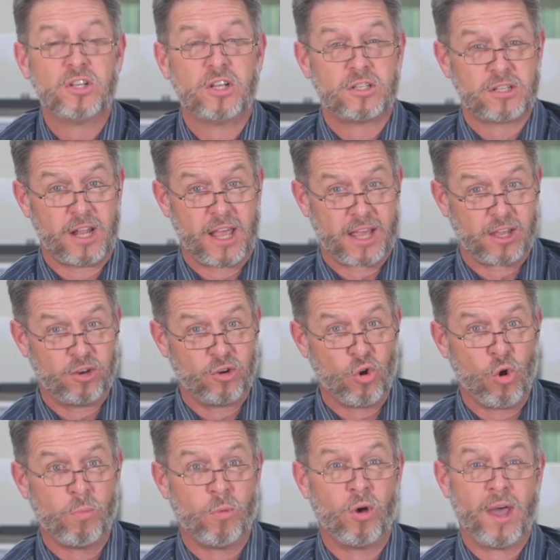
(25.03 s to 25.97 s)
just like a
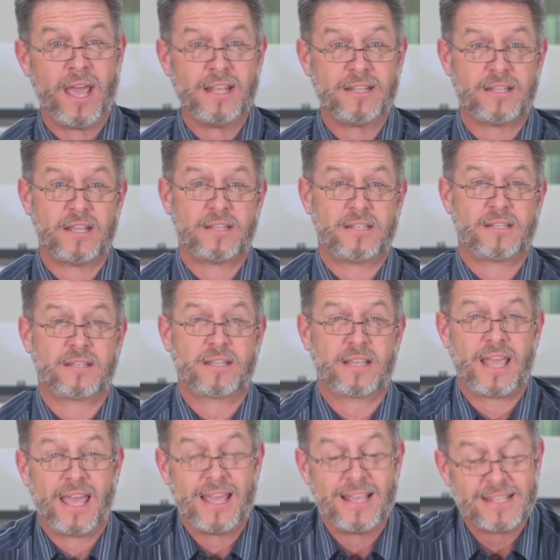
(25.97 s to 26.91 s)
normal
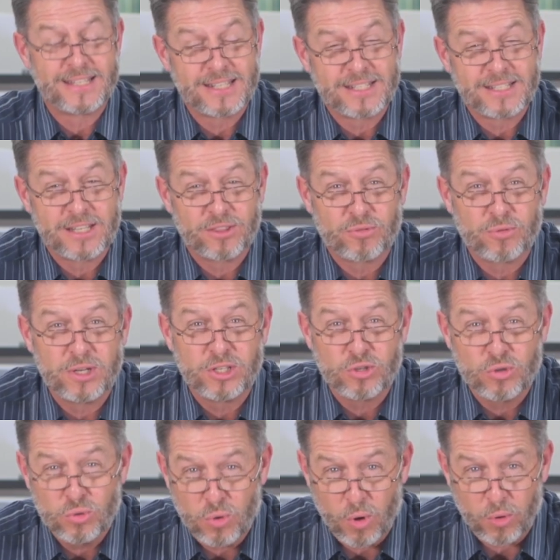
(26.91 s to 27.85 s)
HSK63
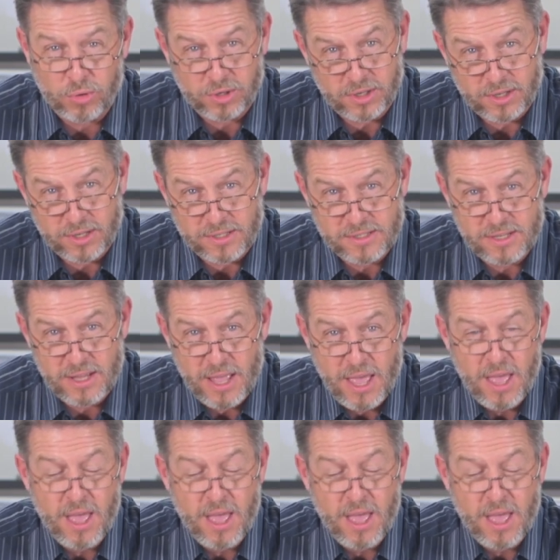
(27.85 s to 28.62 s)
tool holder does.